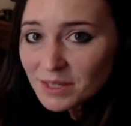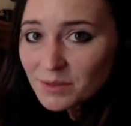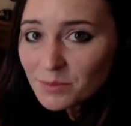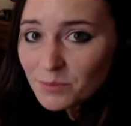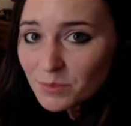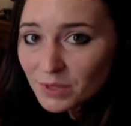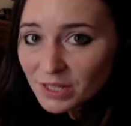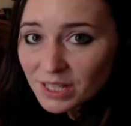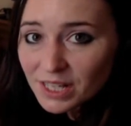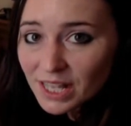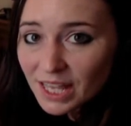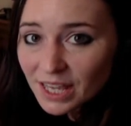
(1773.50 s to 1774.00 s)

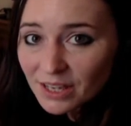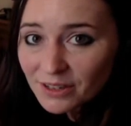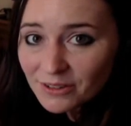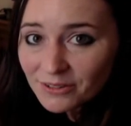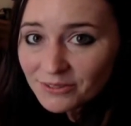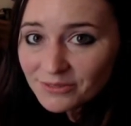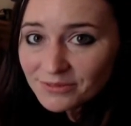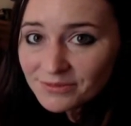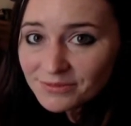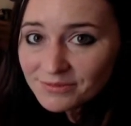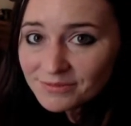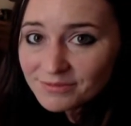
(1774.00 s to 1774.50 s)
but now
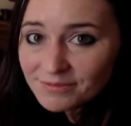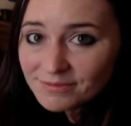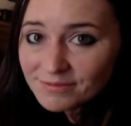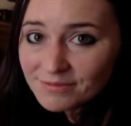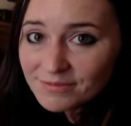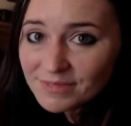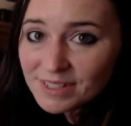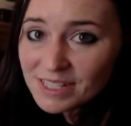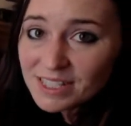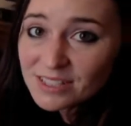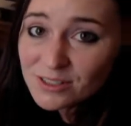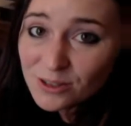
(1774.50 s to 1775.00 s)

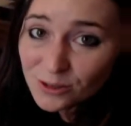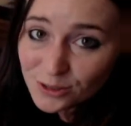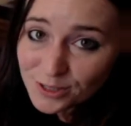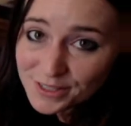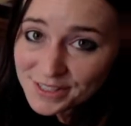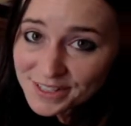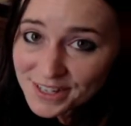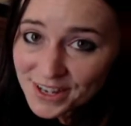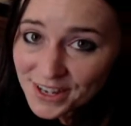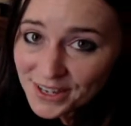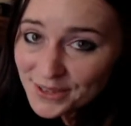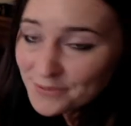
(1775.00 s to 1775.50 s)
is not the
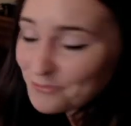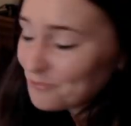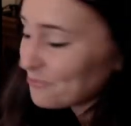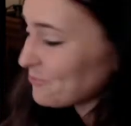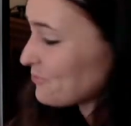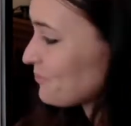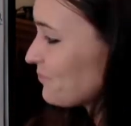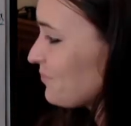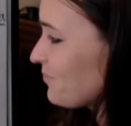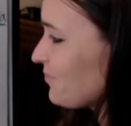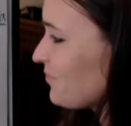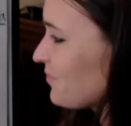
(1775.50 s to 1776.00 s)
time.
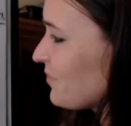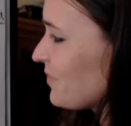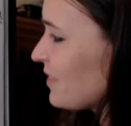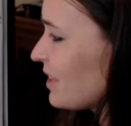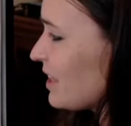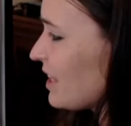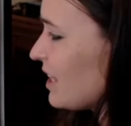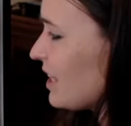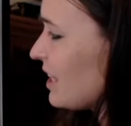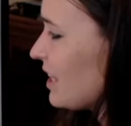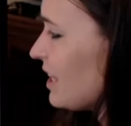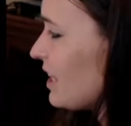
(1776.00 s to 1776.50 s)

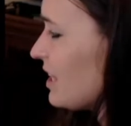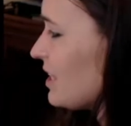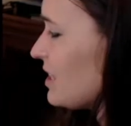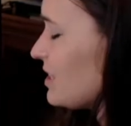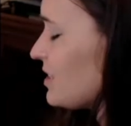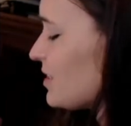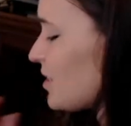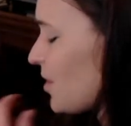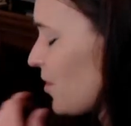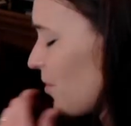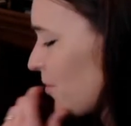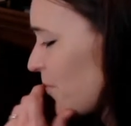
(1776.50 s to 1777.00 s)

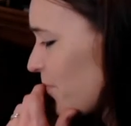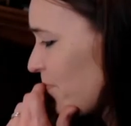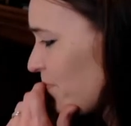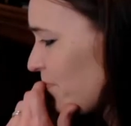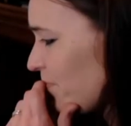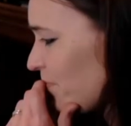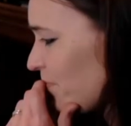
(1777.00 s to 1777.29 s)
So